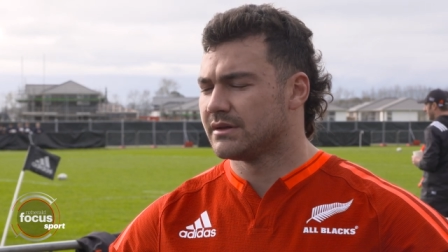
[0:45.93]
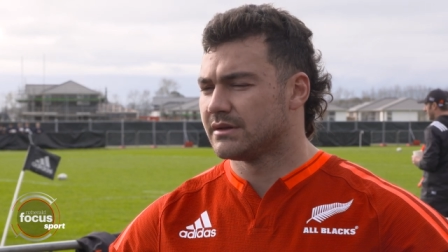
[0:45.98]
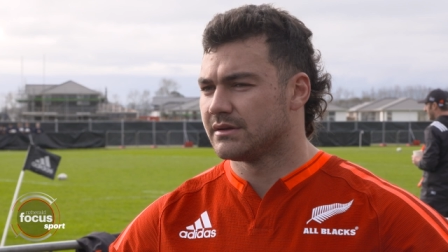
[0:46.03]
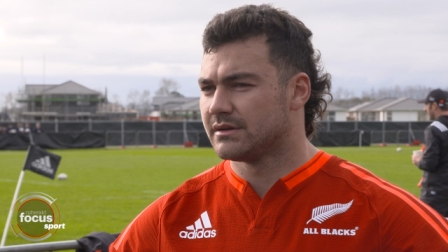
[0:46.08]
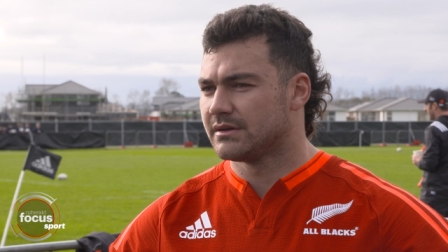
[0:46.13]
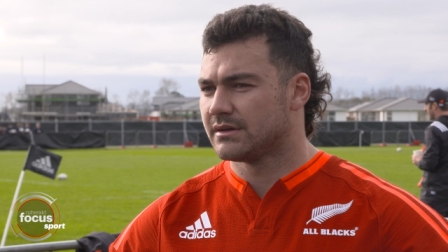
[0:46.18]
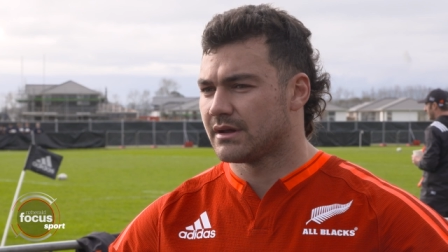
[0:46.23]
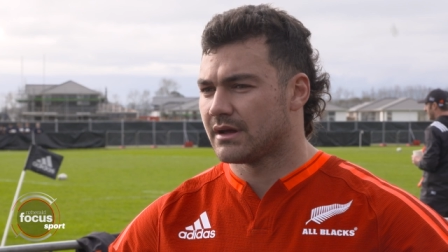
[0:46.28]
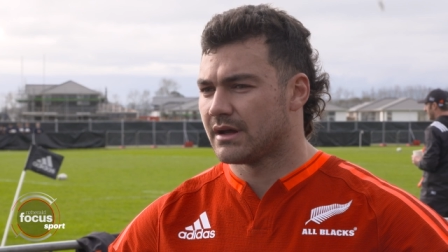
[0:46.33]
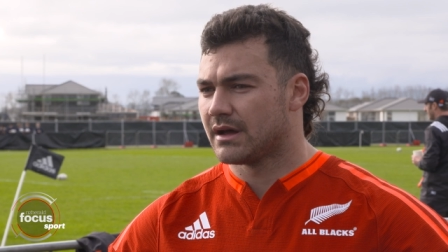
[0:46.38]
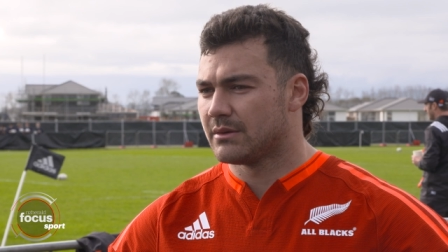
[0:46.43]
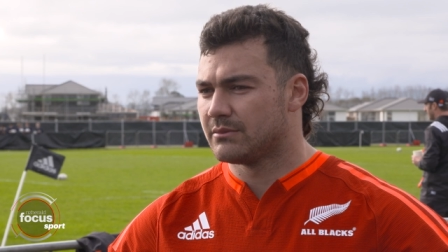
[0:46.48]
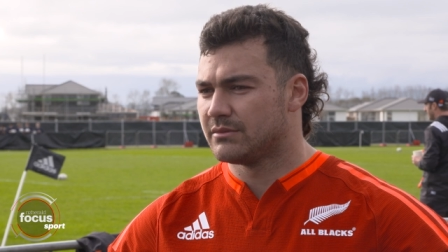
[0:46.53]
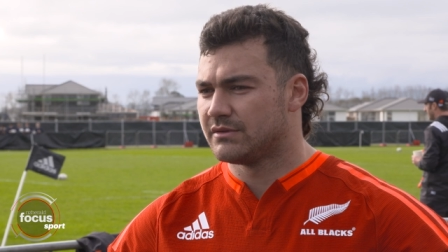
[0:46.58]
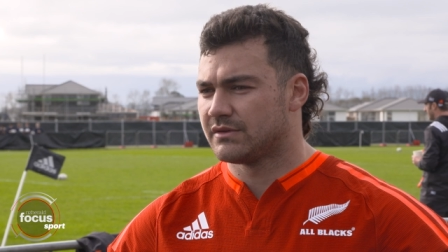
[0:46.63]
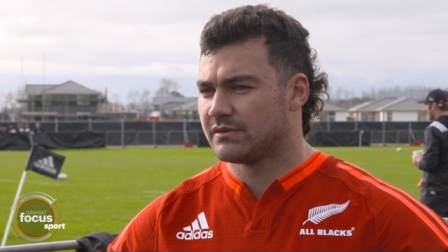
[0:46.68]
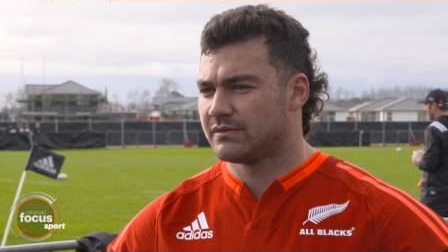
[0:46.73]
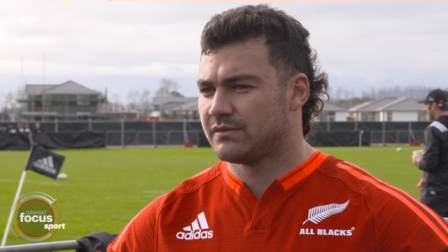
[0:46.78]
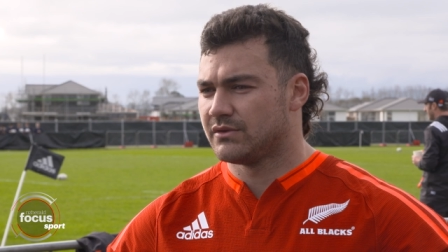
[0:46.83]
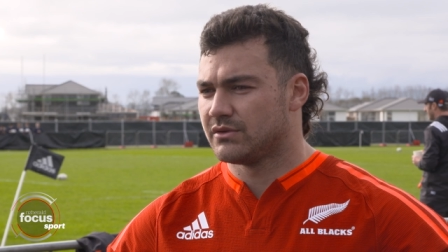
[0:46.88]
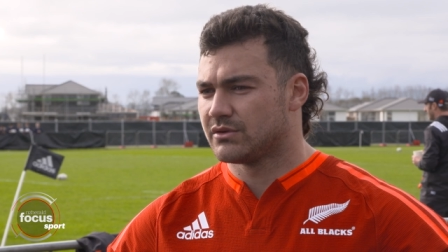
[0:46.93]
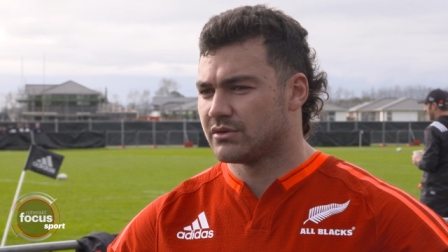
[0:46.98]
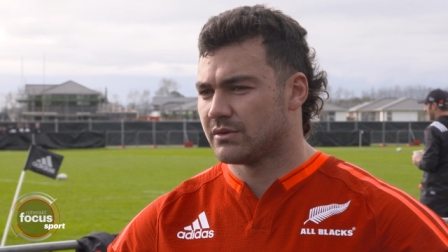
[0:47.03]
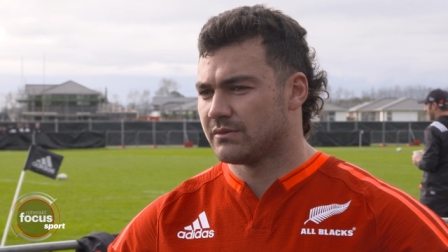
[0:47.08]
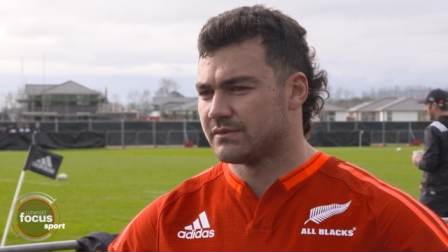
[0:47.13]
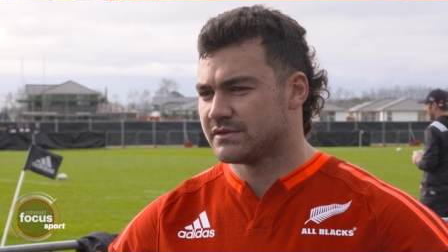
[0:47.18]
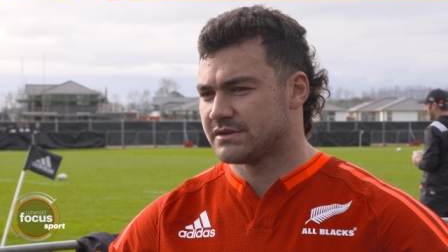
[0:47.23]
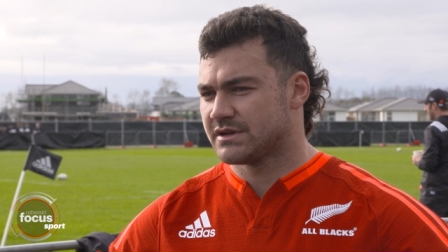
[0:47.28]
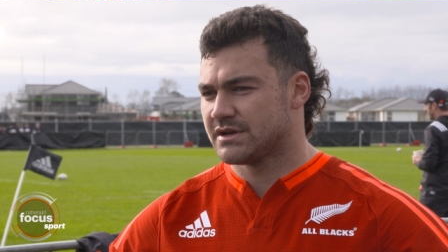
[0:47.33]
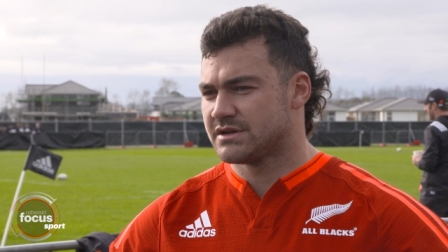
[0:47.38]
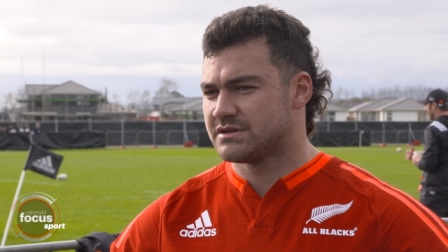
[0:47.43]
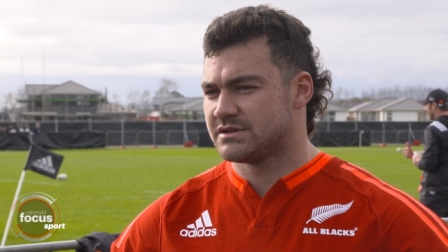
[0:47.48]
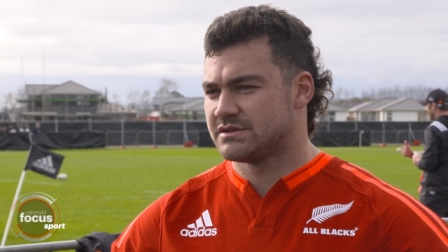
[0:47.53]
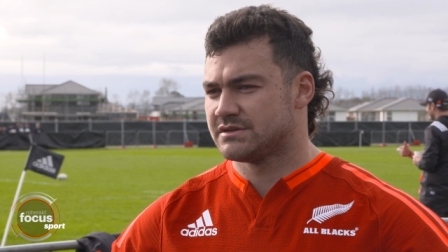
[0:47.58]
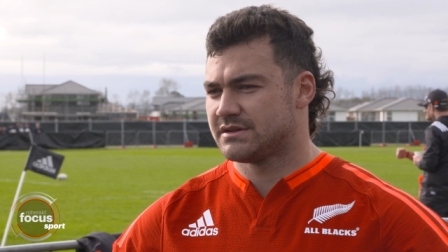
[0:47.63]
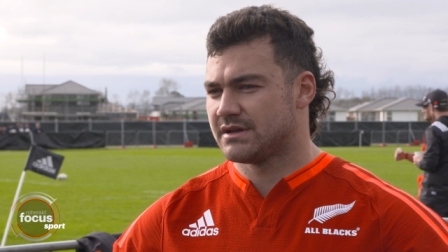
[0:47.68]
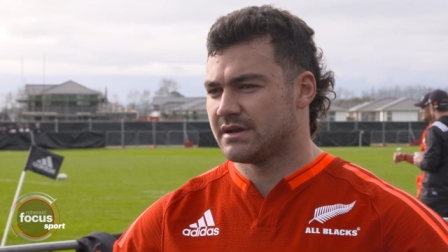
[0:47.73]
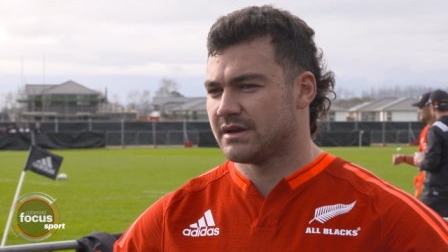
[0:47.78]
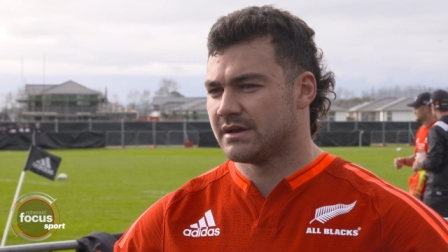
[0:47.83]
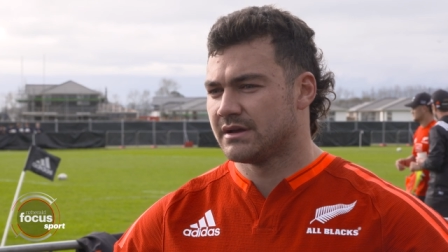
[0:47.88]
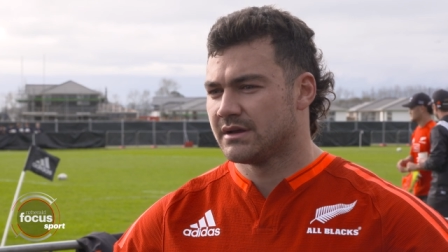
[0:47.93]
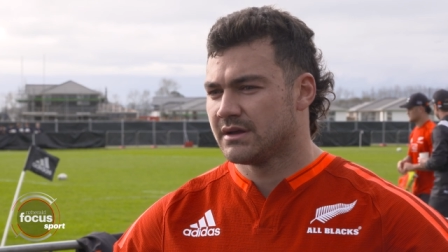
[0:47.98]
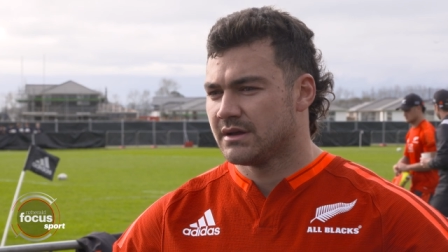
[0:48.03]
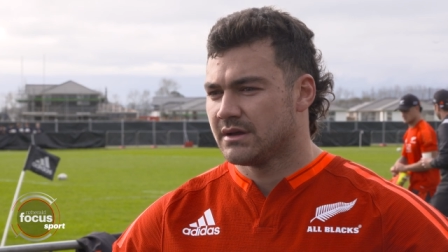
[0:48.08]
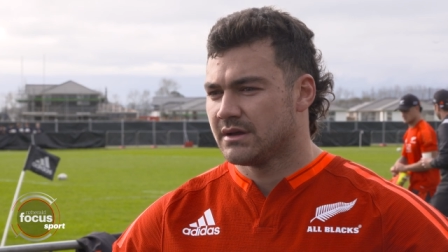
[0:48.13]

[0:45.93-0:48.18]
And um, there's a few conversations that